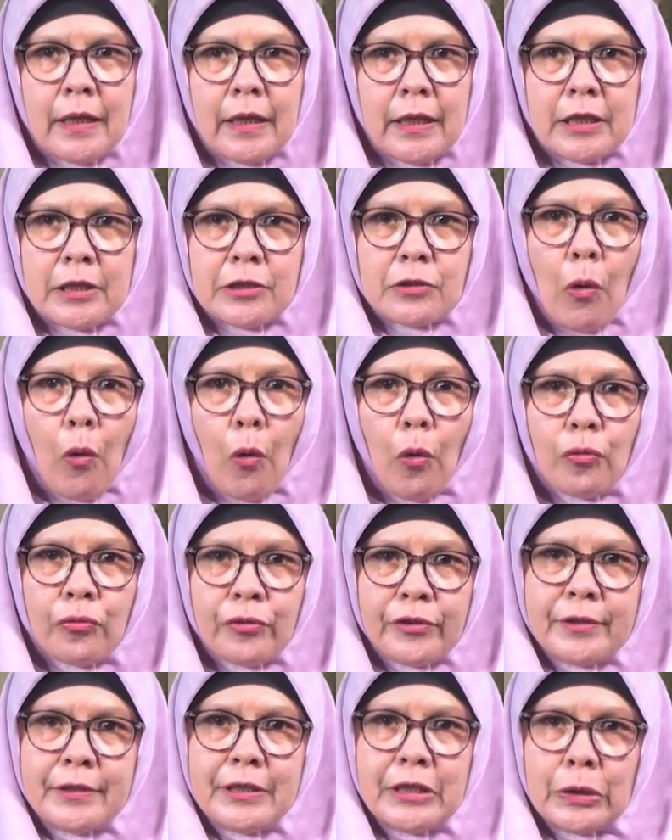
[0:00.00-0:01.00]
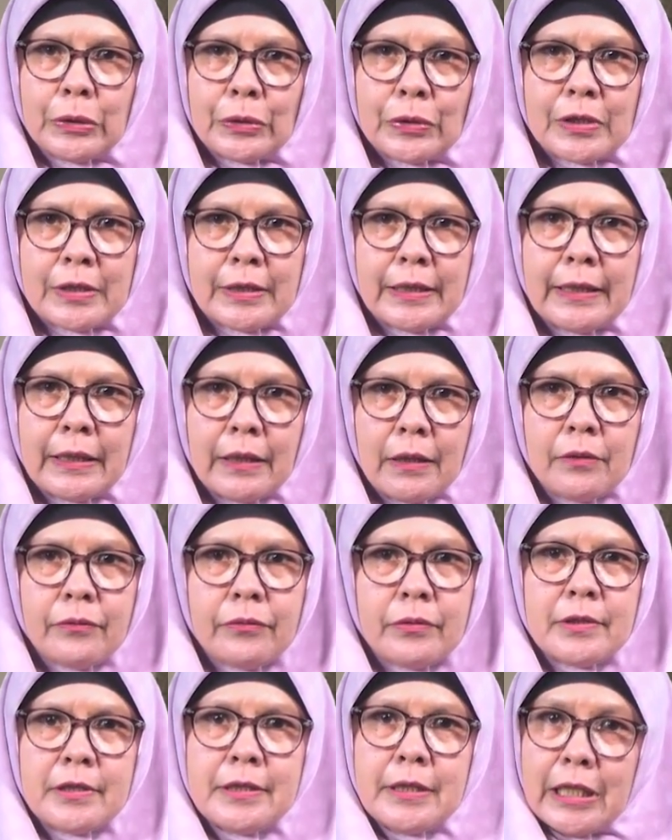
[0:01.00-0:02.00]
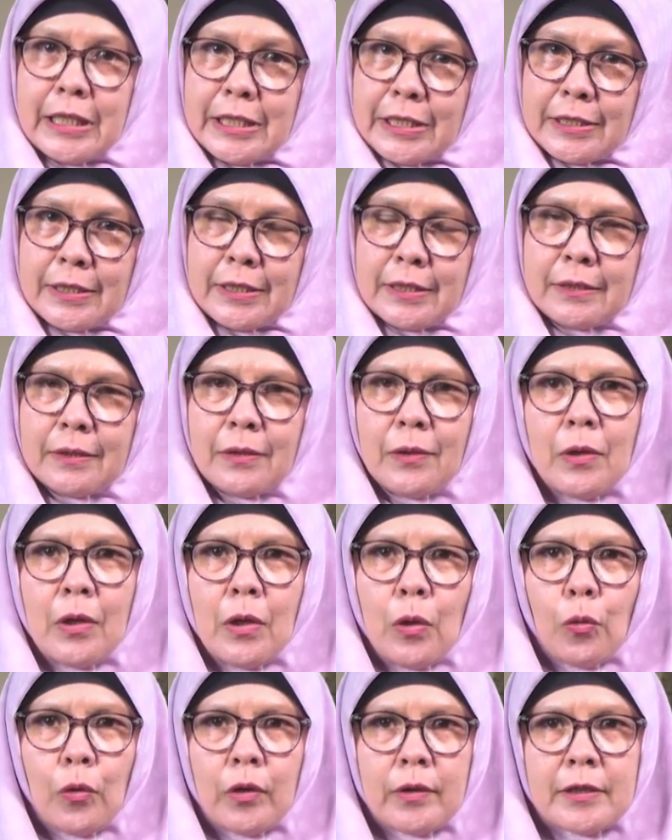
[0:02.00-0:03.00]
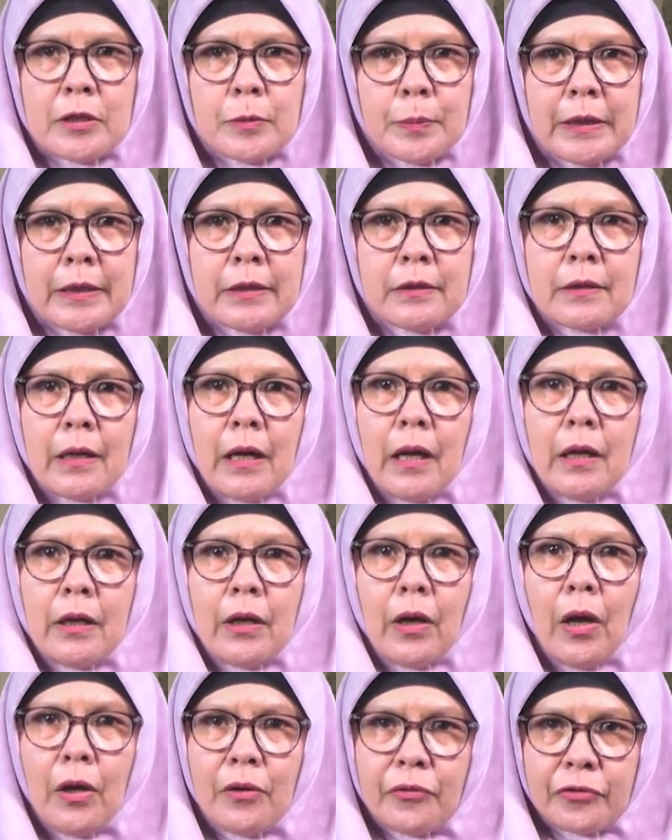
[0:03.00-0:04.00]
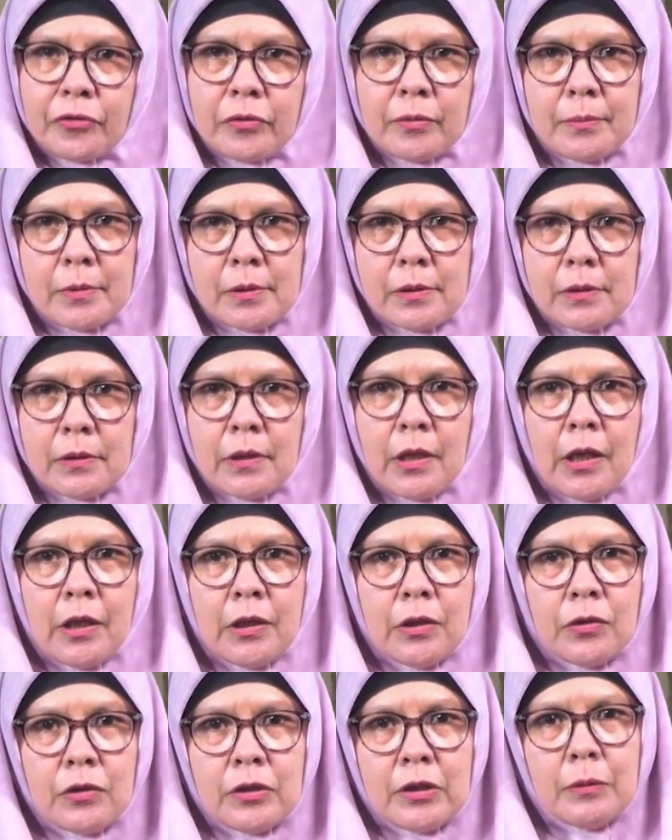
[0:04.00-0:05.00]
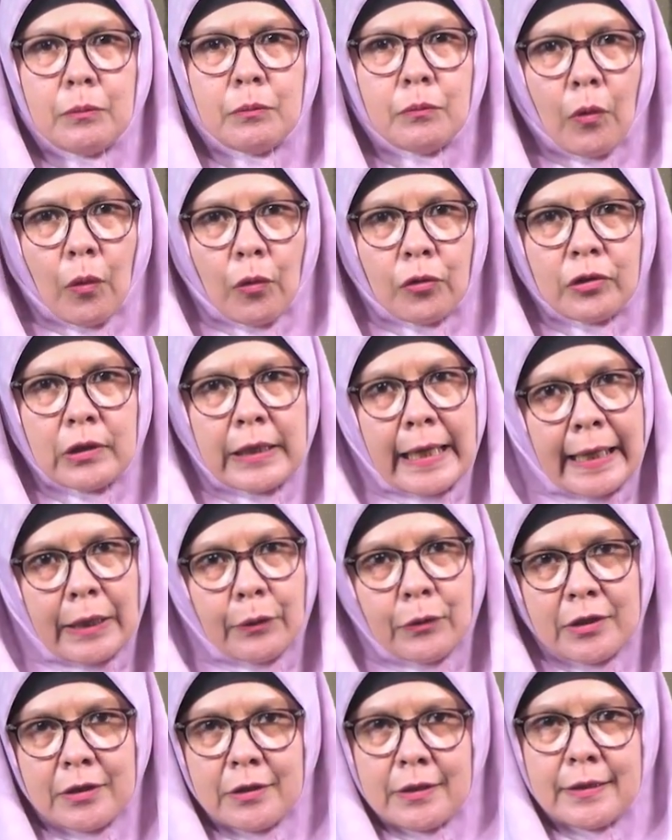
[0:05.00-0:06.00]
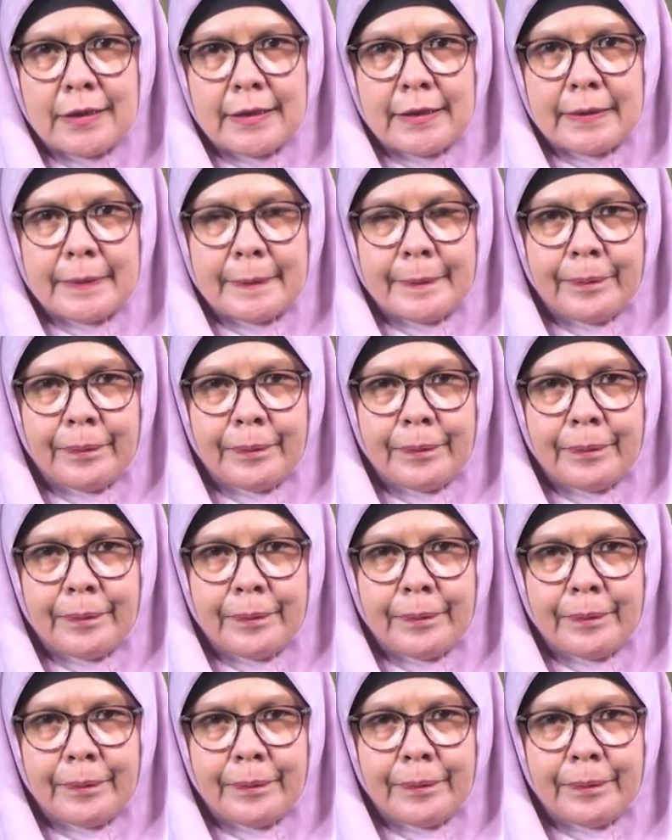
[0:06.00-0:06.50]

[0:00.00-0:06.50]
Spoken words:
It's often used in conversation where the speakers are comfortable using both languages.